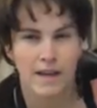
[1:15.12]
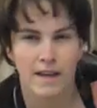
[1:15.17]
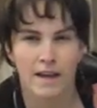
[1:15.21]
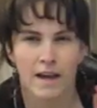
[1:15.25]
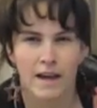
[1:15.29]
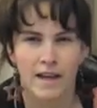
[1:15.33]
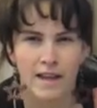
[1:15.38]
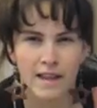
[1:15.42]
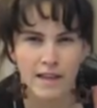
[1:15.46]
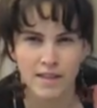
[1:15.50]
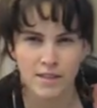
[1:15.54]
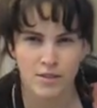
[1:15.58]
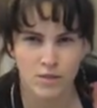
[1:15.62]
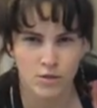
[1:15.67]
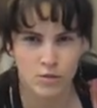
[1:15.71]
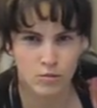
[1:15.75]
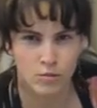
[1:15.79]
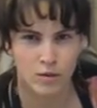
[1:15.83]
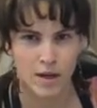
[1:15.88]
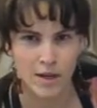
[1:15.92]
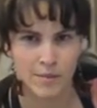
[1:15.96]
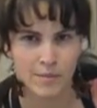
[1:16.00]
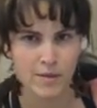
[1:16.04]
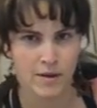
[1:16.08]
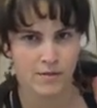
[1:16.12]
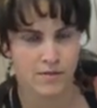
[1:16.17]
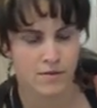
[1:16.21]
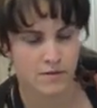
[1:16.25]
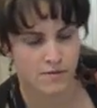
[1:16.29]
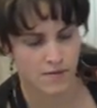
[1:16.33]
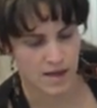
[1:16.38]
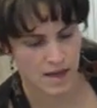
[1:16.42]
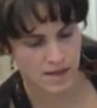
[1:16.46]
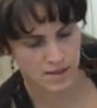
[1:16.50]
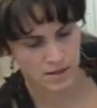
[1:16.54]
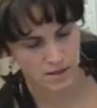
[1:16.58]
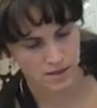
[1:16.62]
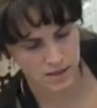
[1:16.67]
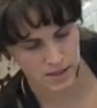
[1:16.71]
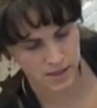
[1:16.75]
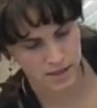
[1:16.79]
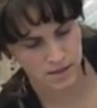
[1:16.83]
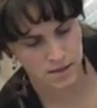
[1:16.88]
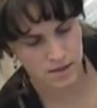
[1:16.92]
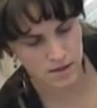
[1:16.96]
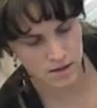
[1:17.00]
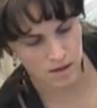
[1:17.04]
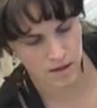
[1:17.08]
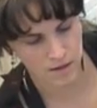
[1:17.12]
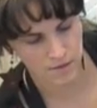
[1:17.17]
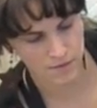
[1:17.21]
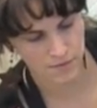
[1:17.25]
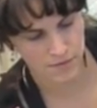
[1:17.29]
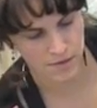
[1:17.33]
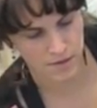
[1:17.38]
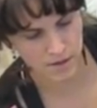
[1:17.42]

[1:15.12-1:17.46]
I like to wipe off the Vaseline off